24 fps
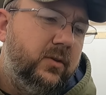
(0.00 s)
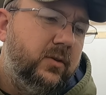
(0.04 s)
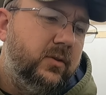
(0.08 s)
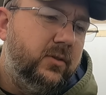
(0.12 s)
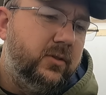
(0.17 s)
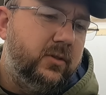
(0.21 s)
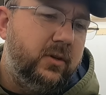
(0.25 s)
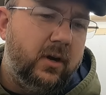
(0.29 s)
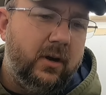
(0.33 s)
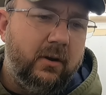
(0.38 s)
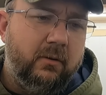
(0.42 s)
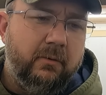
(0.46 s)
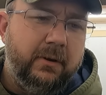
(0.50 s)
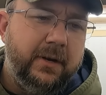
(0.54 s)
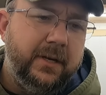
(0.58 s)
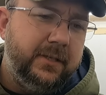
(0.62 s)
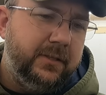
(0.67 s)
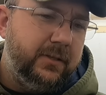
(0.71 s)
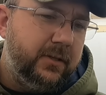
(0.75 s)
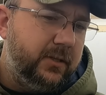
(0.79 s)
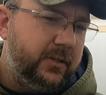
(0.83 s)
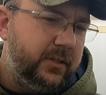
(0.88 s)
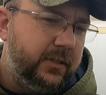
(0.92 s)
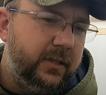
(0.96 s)
started
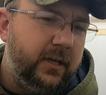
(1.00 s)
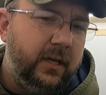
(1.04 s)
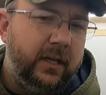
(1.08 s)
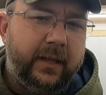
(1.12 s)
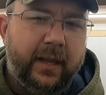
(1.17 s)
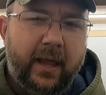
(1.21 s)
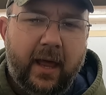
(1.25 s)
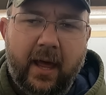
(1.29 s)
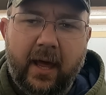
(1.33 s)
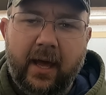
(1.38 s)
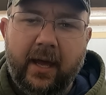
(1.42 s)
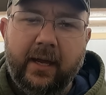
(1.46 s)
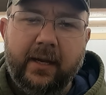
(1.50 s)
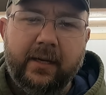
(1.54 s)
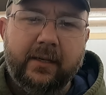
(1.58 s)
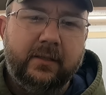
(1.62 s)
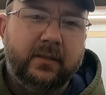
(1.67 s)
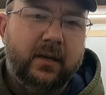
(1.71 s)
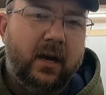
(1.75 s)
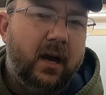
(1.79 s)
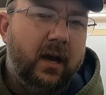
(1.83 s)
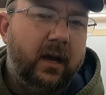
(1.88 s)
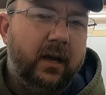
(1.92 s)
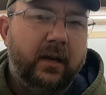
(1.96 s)
researching online,
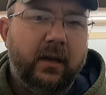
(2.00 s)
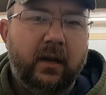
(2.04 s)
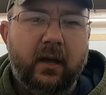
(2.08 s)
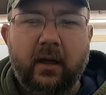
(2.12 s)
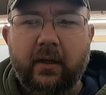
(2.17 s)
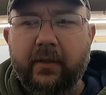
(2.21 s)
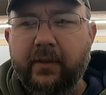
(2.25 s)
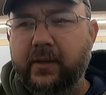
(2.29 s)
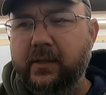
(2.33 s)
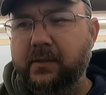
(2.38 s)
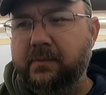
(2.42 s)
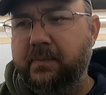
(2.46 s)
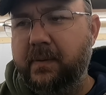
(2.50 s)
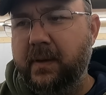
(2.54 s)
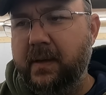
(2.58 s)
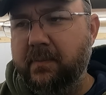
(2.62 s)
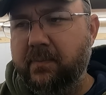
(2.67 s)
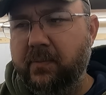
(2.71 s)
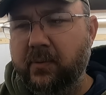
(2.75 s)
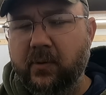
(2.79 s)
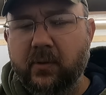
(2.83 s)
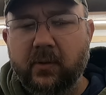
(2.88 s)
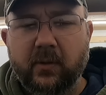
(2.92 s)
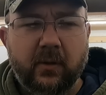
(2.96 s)
talking to all these
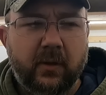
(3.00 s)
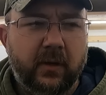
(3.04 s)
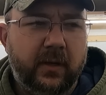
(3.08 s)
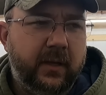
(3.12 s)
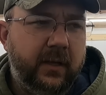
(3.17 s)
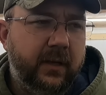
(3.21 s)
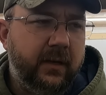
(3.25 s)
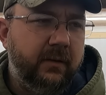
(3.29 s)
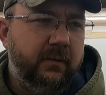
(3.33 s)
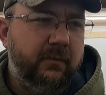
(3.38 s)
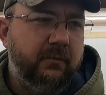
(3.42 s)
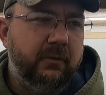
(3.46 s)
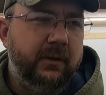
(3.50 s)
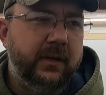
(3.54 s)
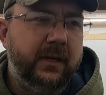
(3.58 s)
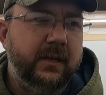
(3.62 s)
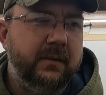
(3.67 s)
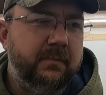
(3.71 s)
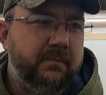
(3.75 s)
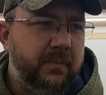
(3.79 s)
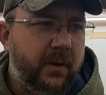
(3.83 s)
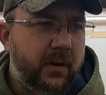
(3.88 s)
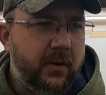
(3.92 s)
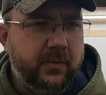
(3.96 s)
people,
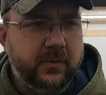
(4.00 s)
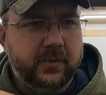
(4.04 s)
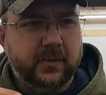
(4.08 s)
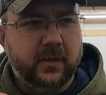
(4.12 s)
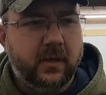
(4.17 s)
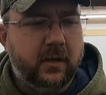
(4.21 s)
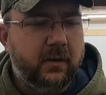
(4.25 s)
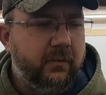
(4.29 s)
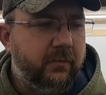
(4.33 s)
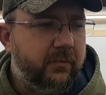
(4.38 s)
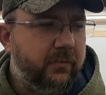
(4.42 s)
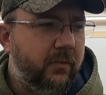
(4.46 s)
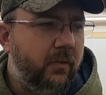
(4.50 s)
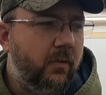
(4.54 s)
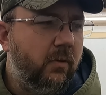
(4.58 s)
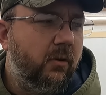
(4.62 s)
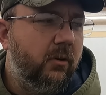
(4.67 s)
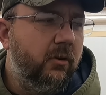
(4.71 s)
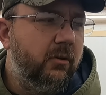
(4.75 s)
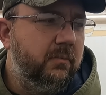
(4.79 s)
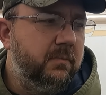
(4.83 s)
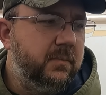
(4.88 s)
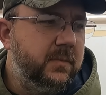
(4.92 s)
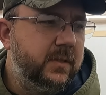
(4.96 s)
reading posts on
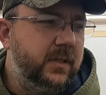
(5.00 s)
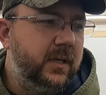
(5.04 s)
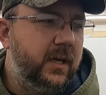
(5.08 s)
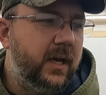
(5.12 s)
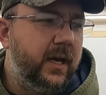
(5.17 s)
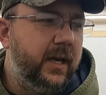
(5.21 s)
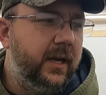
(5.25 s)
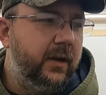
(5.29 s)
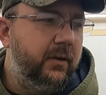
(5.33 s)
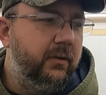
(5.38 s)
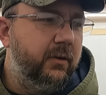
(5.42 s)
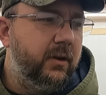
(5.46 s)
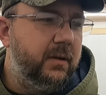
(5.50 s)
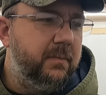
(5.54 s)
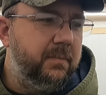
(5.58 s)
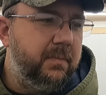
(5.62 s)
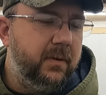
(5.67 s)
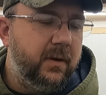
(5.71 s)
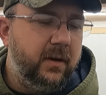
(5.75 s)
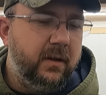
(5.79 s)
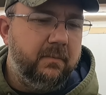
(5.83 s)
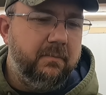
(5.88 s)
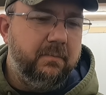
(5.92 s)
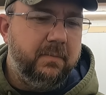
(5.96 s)
forums, kind of
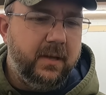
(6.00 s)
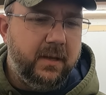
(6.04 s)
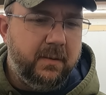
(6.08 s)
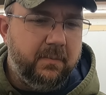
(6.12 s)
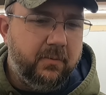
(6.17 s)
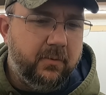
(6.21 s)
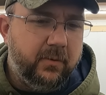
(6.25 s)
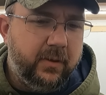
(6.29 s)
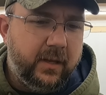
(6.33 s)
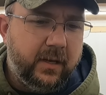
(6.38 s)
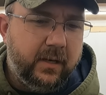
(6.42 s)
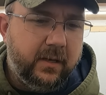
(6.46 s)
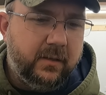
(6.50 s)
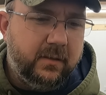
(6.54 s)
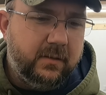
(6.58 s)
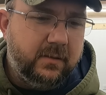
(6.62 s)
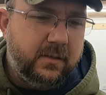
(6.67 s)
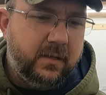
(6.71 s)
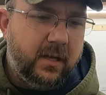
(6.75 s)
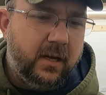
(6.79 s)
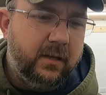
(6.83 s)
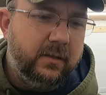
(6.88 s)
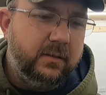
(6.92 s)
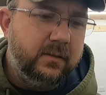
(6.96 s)
creeping on people that's
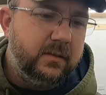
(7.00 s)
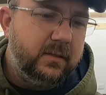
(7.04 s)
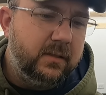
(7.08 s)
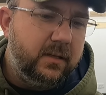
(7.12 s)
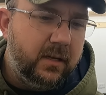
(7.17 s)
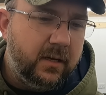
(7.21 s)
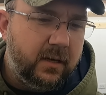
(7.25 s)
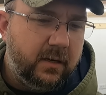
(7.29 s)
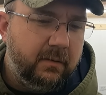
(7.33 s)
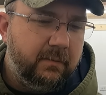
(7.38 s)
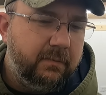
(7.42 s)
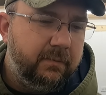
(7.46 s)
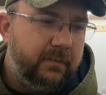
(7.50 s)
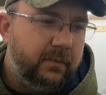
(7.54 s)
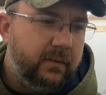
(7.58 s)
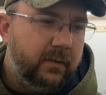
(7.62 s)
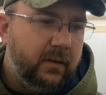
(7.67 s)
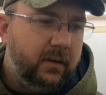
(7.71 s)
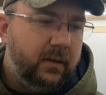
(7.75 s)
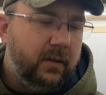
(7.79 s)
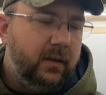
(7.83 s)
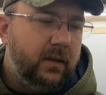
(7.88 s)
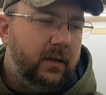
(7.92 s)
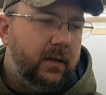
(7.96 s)
done stuff,
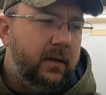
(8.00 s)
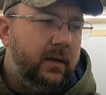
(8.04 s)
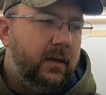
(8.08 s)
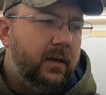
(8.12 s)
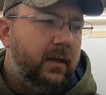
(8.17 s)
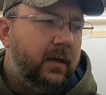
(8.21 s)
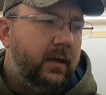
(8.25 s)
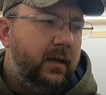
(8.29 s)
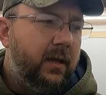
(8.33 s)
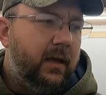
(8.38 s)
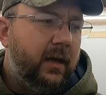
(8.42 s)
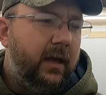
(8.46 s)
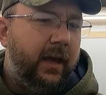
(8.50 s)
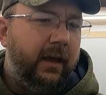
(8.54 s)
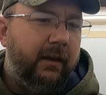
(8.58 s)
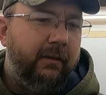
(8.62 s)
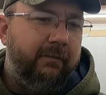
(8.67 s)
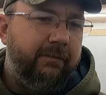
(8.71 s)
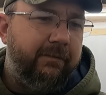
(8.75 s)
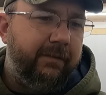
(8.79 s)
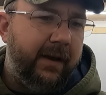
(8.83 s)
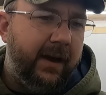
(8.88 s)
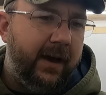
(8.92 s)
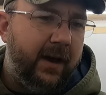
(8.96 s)

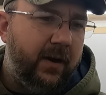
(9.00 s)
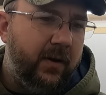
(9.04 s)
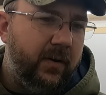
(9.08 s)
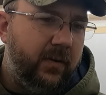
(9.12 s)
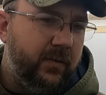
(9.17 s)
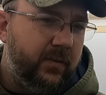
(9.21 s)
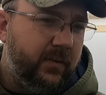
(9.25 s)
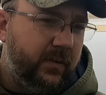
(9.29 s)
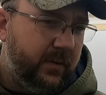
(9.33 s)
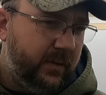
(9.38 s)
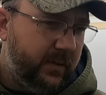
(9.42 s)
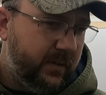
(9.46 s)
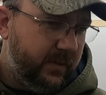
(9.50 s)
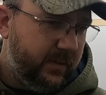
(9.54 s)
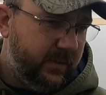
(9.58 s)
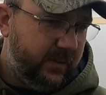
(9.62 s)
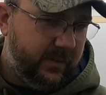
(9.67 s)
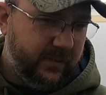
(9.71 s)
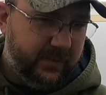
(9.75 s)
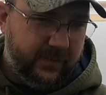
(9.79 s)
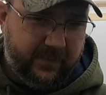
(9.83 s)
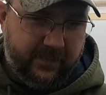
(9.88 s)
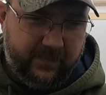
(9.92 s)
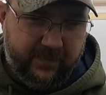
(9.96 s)
and found
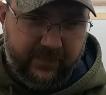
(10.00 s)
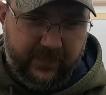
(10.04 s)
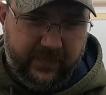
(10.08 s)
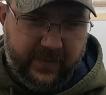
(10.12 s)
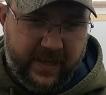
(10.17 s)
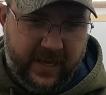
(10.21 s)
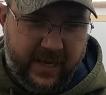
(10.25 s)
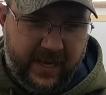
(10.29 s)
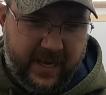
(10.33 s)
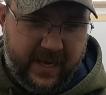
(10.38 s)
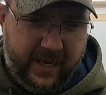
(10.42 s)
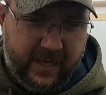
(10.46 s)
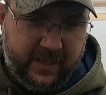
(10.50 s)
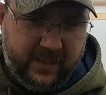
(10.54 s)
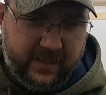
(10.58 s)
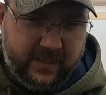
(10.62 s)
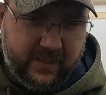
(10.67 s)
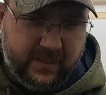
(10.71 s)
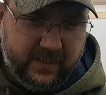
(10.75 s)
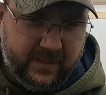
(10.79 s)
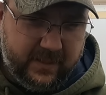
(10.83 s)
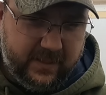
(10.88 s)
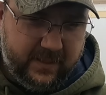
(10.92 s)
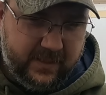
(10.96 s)
that